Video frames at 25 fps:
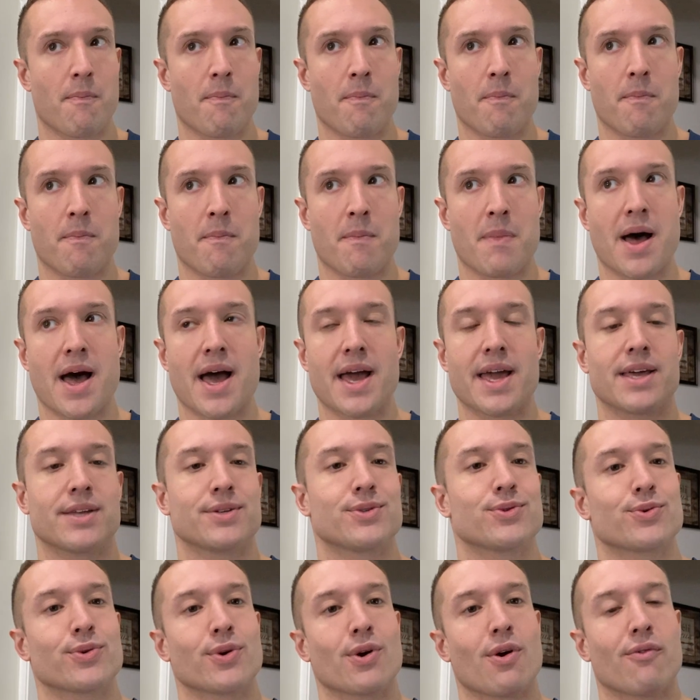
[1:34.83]
my
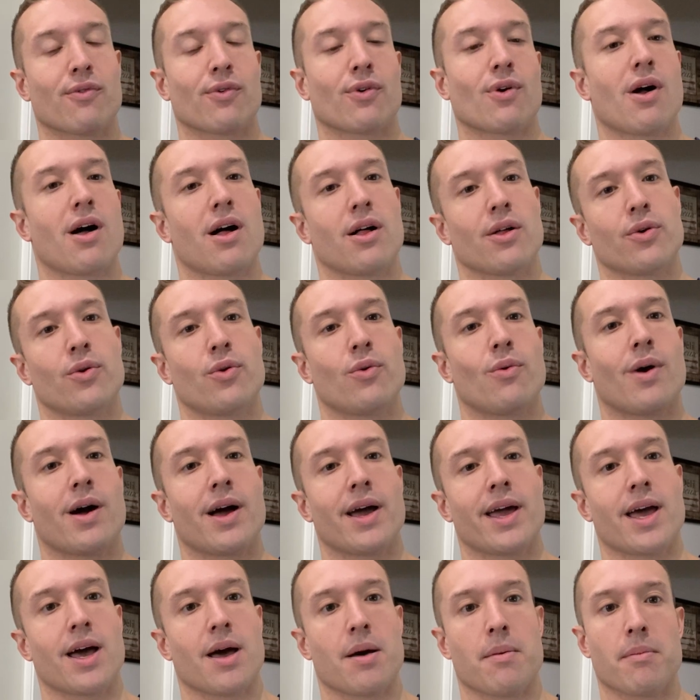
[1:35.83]
history overall, who
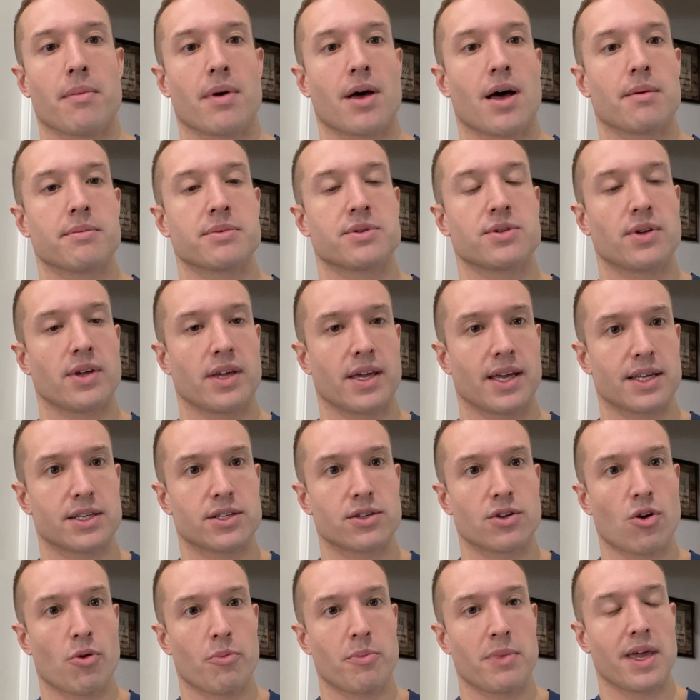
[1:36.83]
I am, so you can get
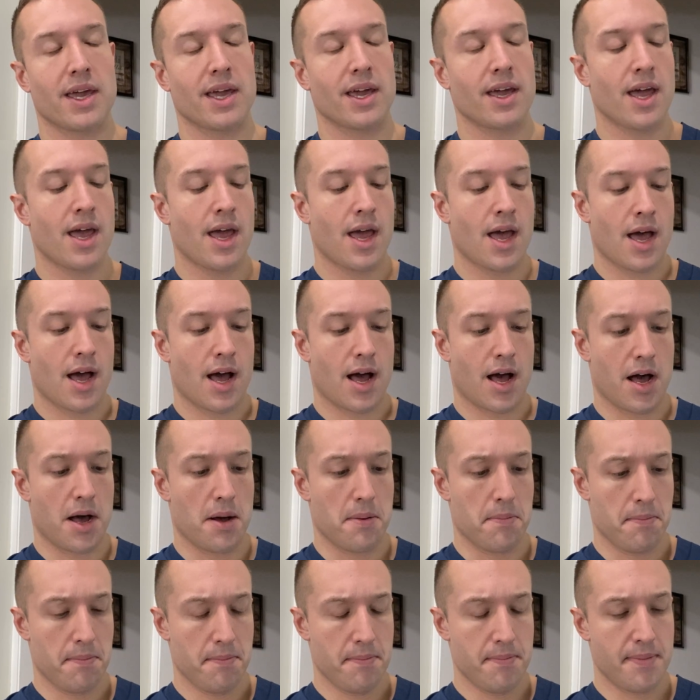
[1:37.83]
to know me,
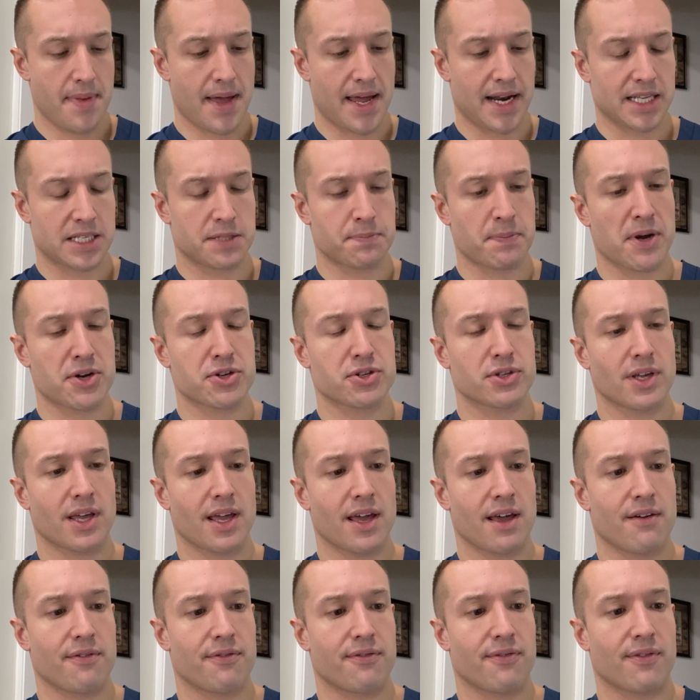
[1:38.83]
and
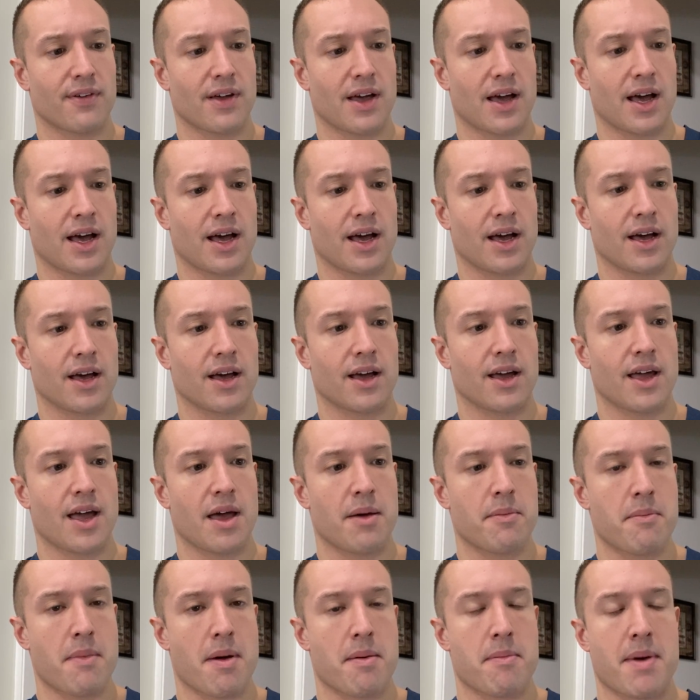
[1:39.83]
especially if
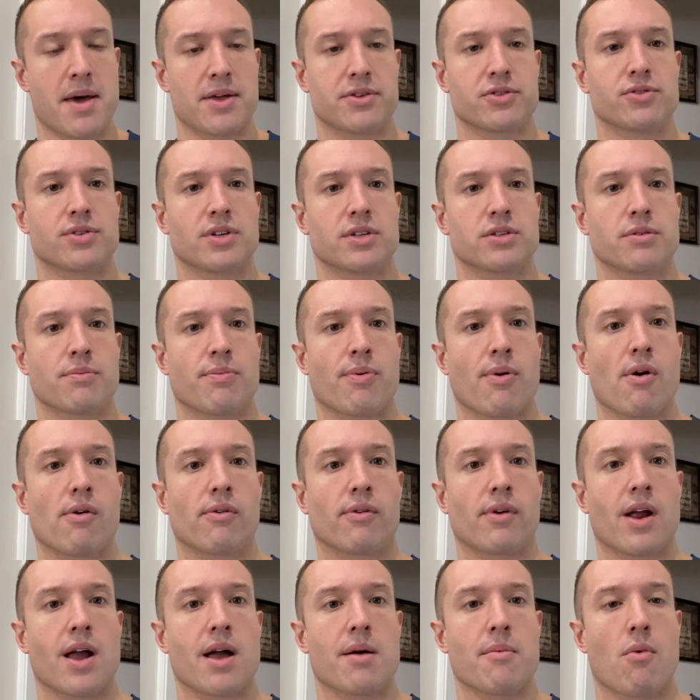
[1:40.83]
a master's entry
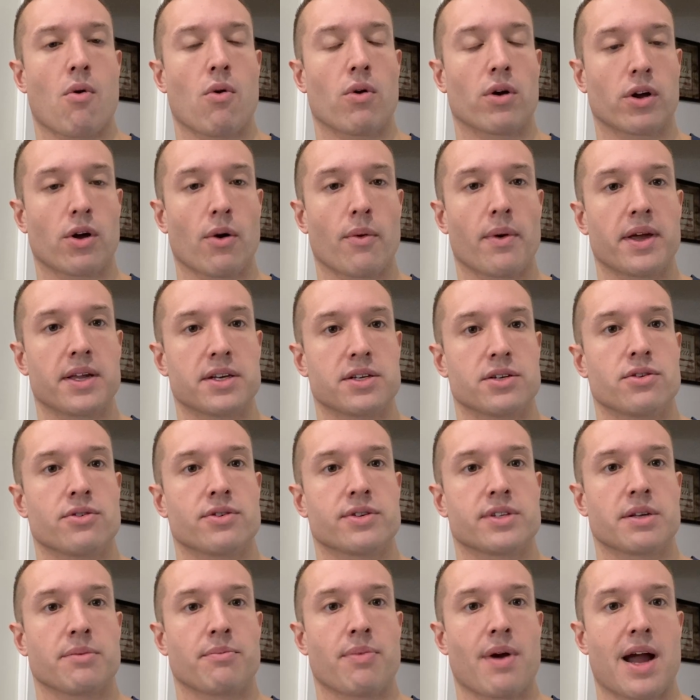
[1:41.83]
program or going into
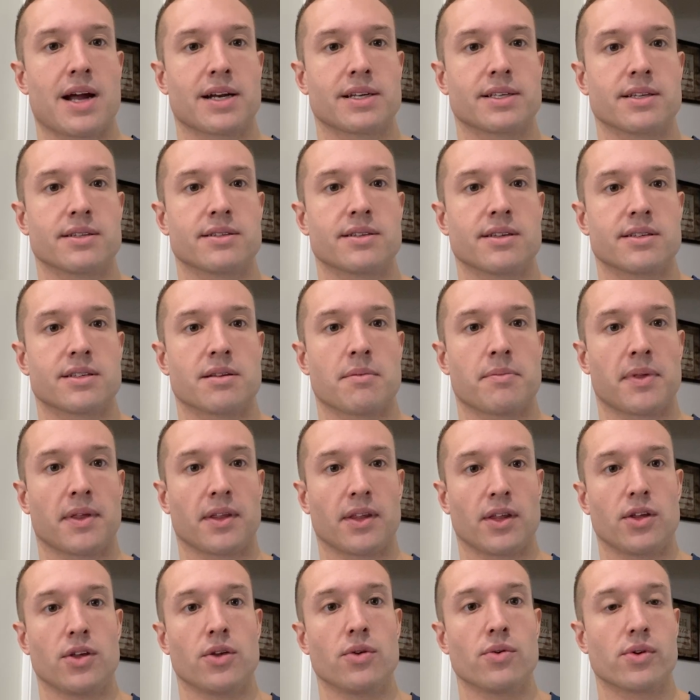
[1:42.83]
nursing practice is something
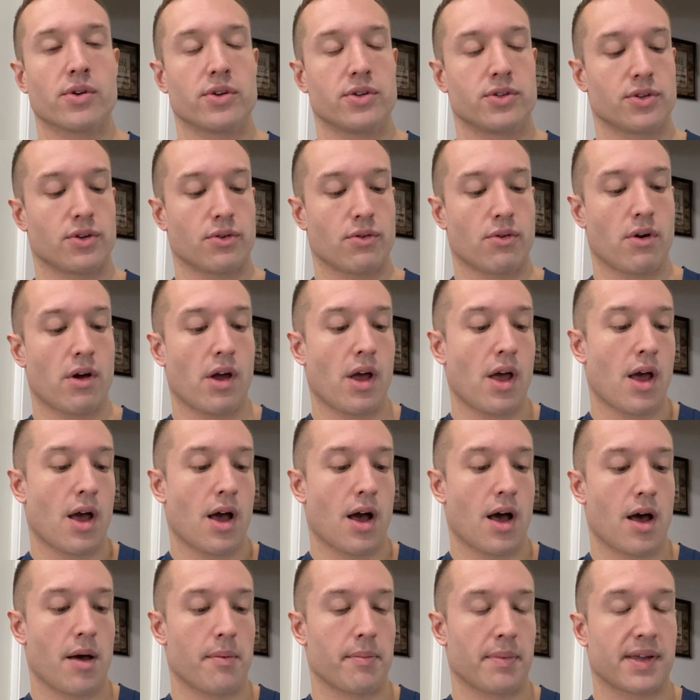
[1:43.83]
that you could do.
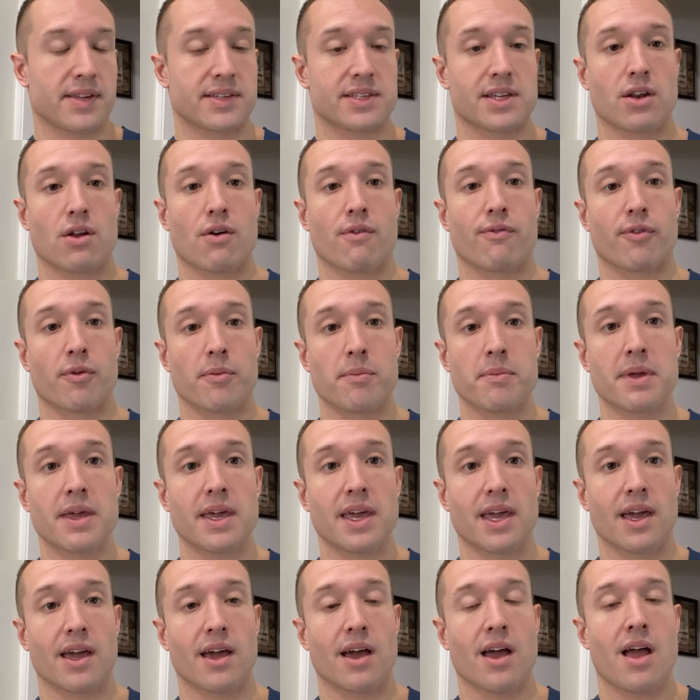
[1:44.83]
Because I know for
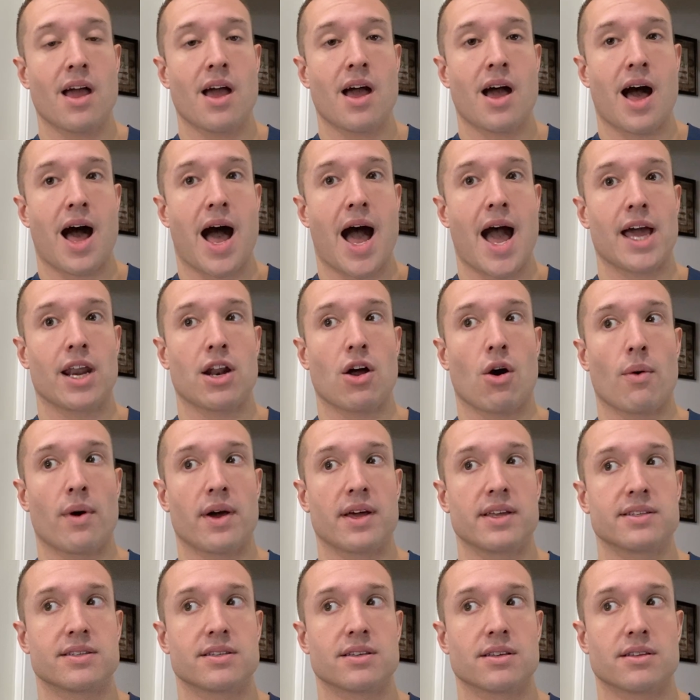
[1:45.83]
me, I had
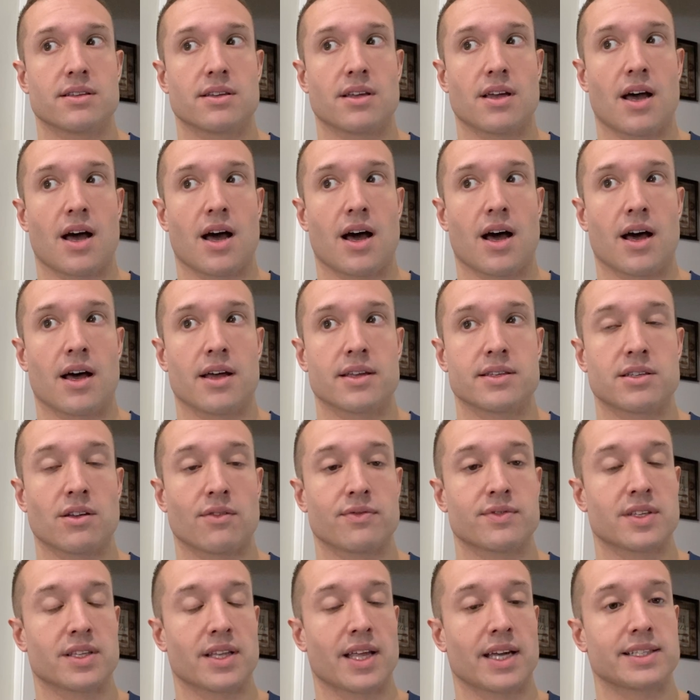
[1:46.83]
always
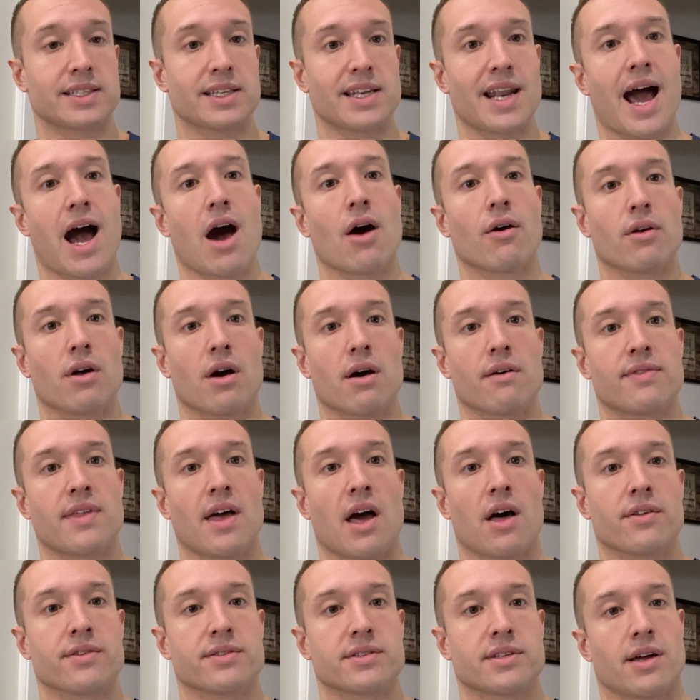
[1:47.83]
self-selected out of the
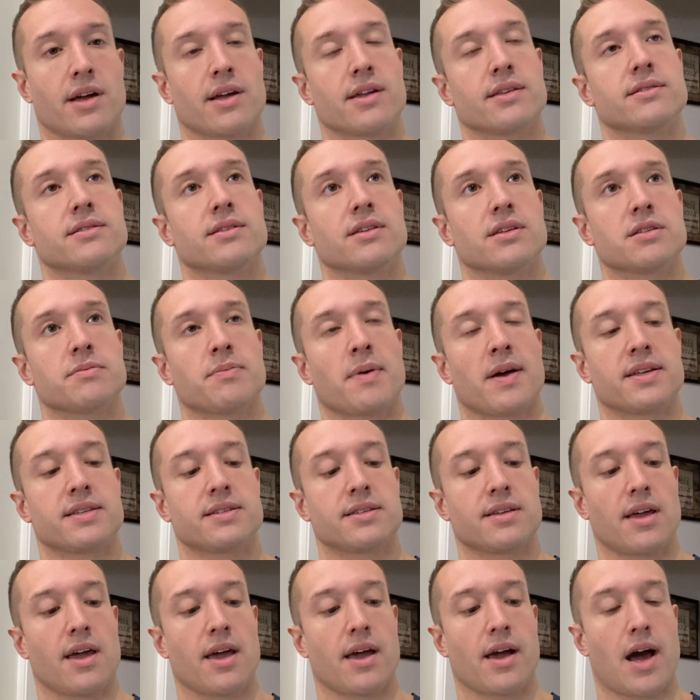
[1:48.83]
health sciences by
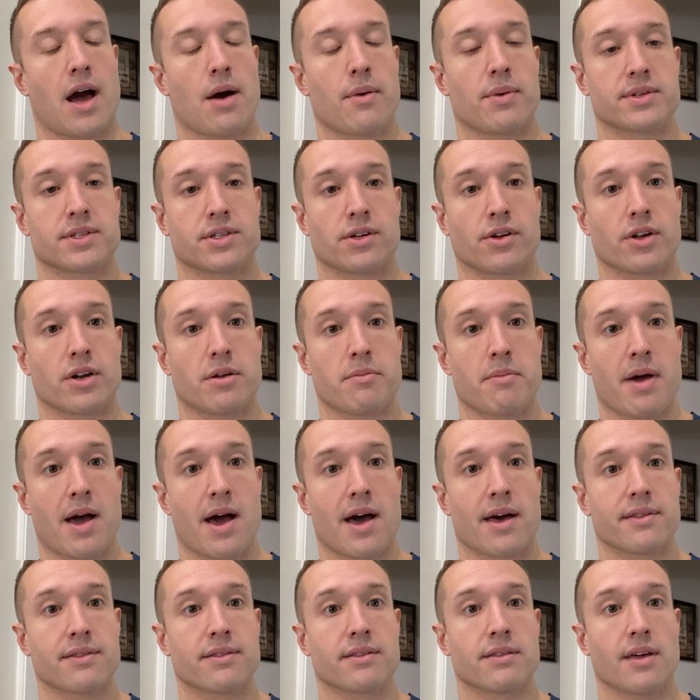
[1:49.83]
saying I wasn't good at
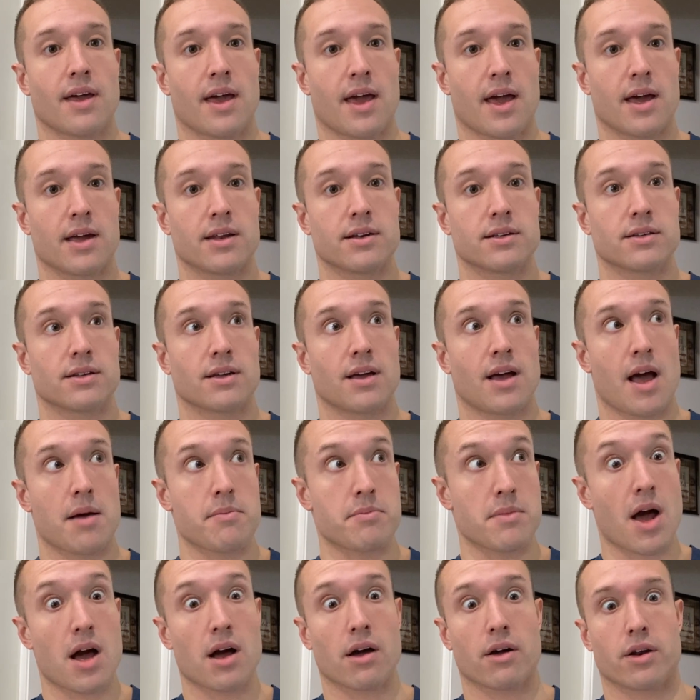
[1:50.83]
math, and
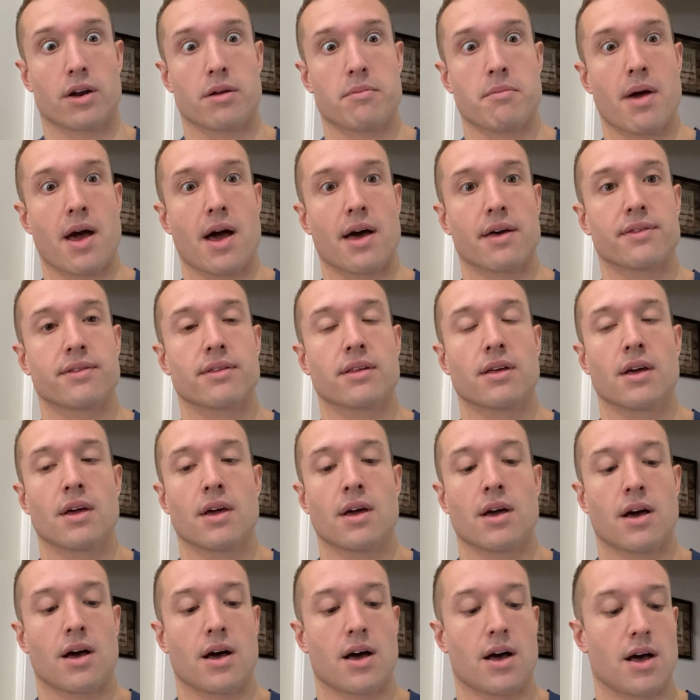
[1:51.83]
I'm not good at math.
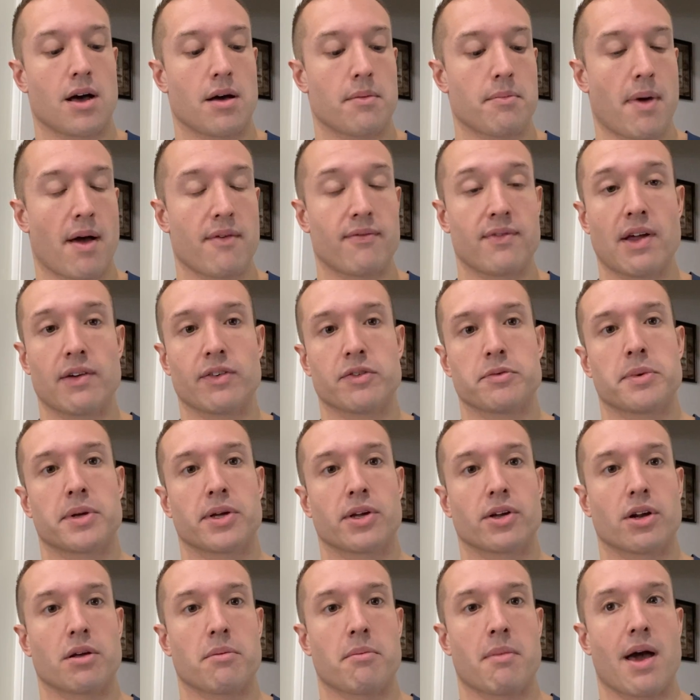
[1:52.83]
I've never been
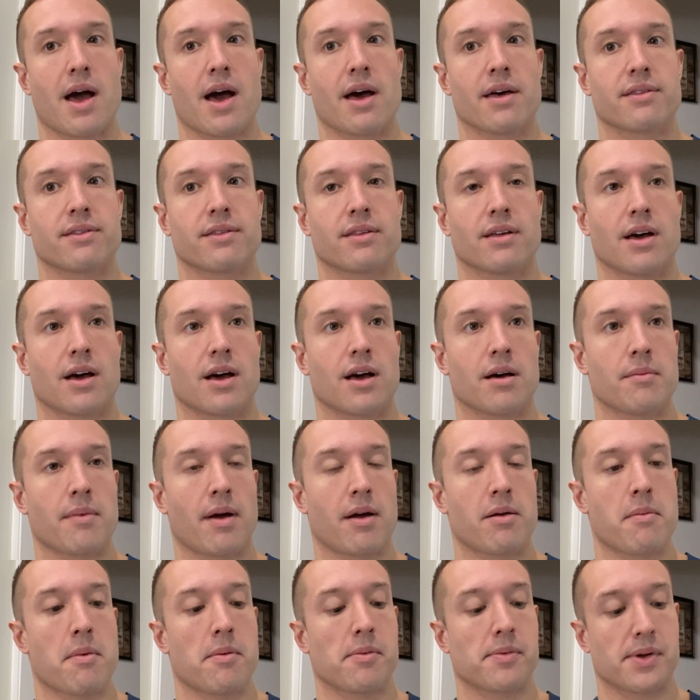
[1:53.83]
good at math. I
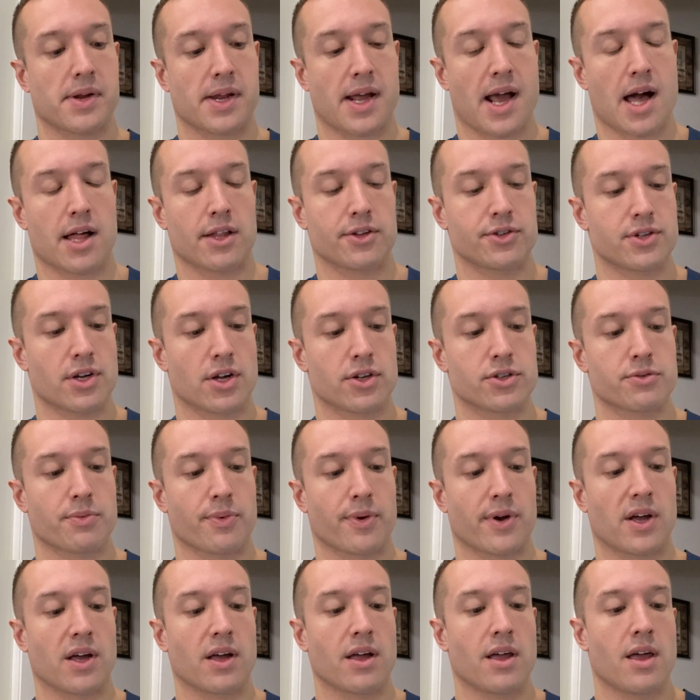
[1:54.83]
remember in college
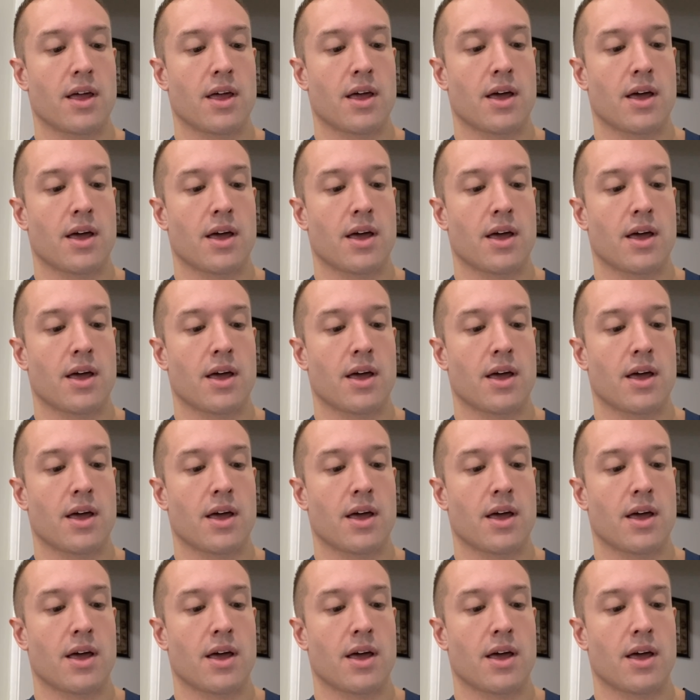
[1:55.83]
algebra,